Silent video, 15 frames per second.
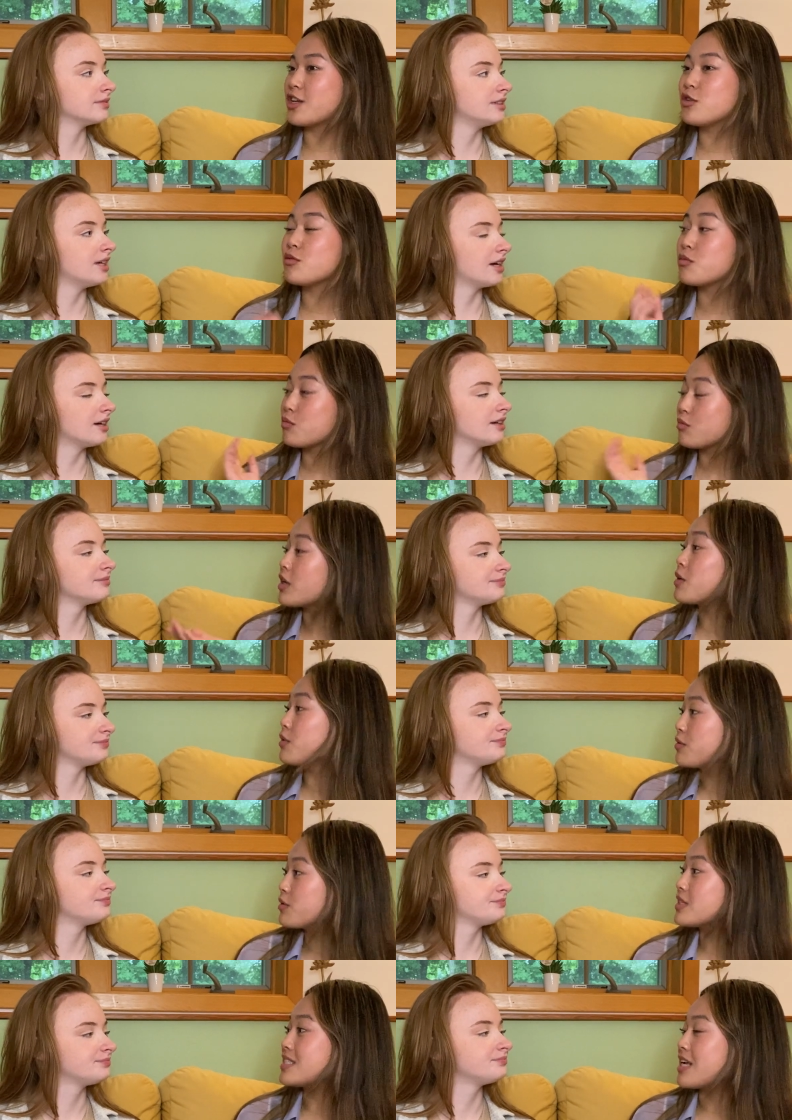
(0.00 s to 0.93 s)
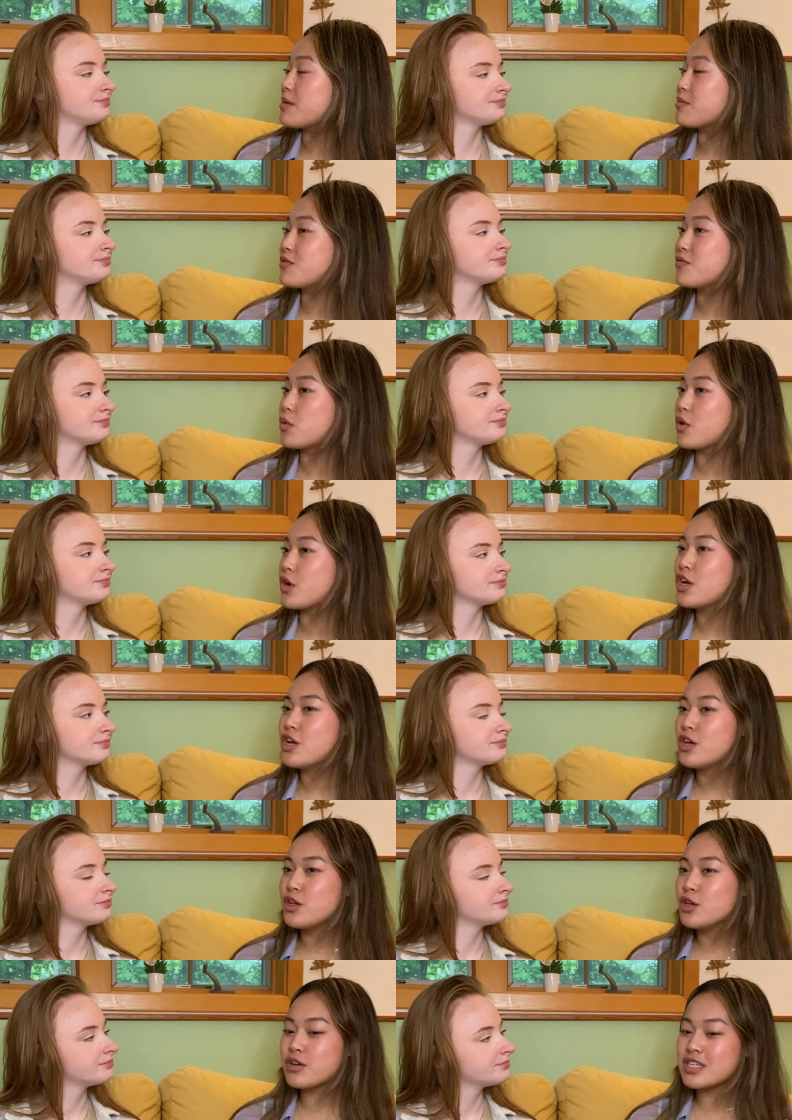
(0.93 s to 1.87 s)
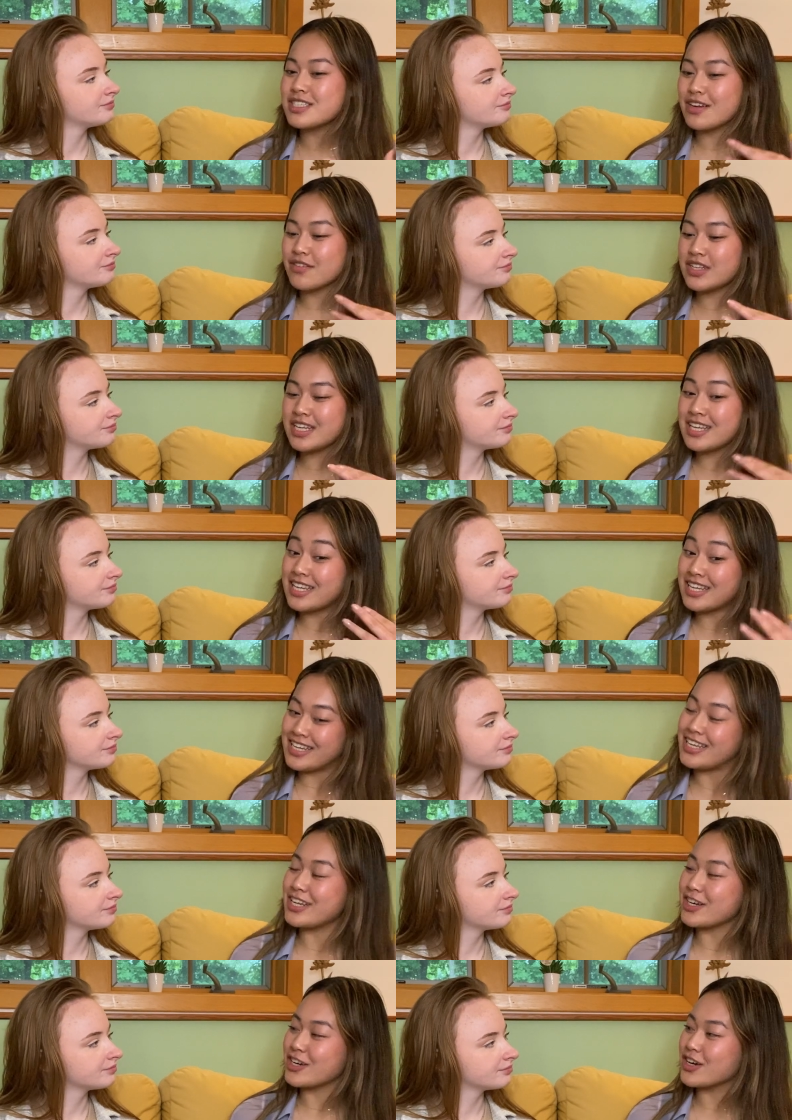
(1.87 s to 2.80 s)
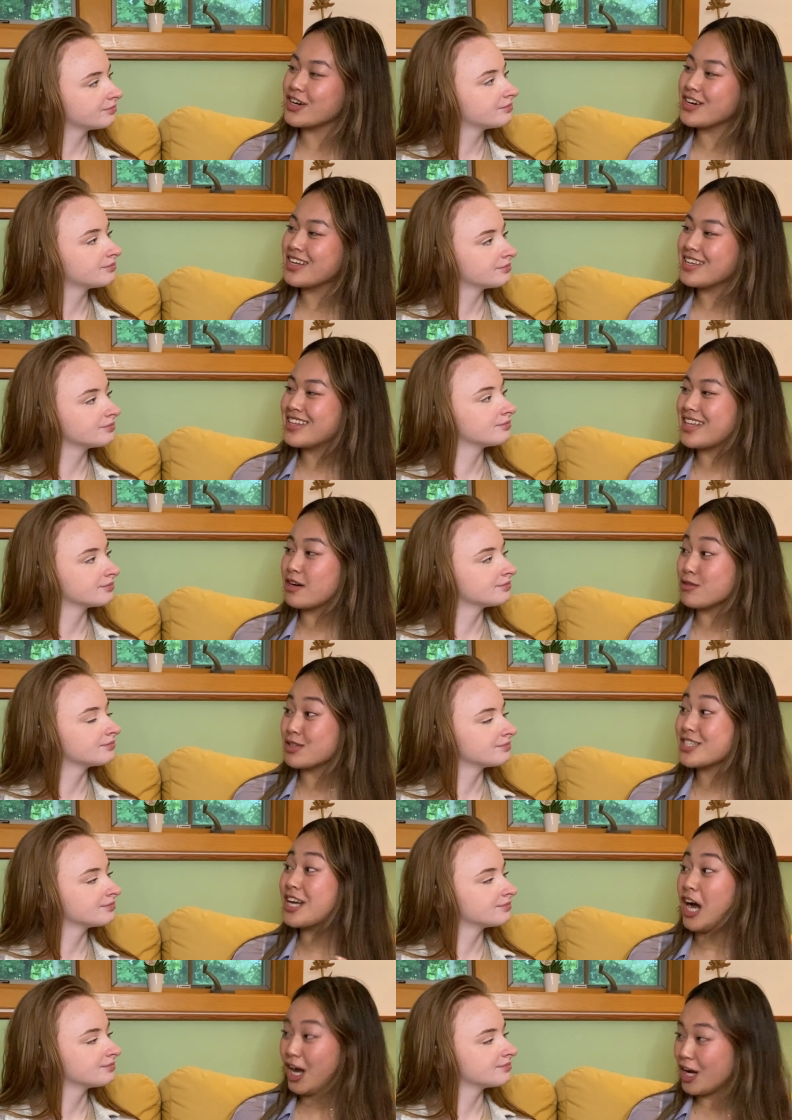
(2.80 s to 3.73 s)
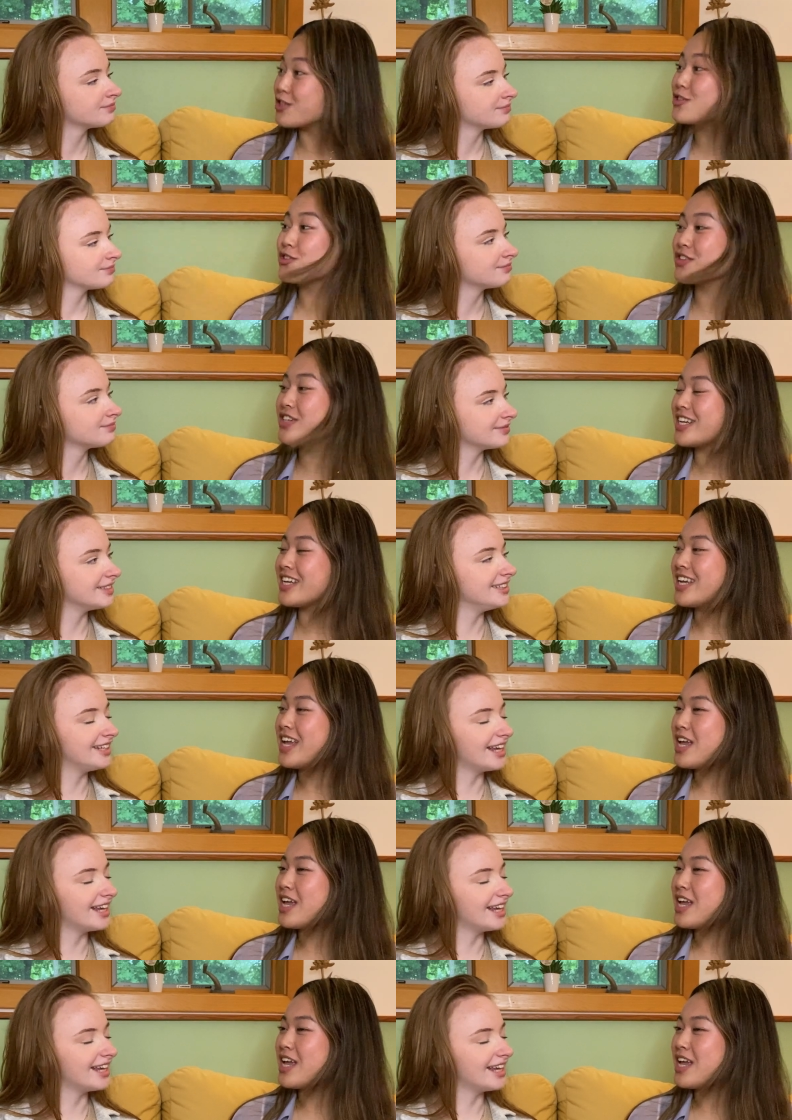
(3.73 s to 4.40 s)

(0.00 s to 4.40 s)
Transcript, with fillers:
Speaker 1: Like you yeah. like what we were saying before, you could definitely hear that it was country.